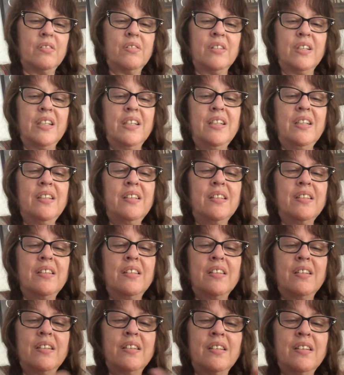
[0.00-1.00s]
Right?
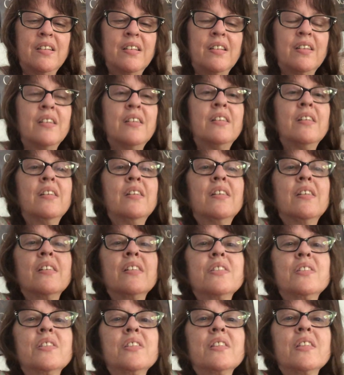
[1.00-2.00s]
I
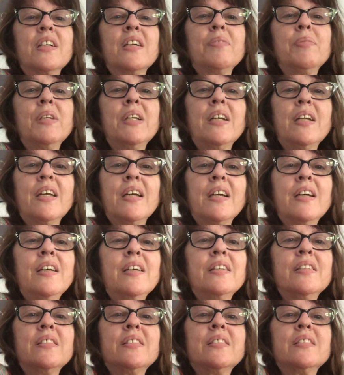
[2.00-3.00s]

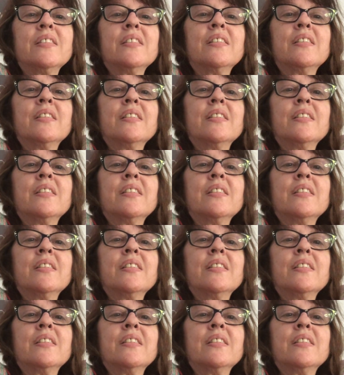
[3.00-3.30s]
guess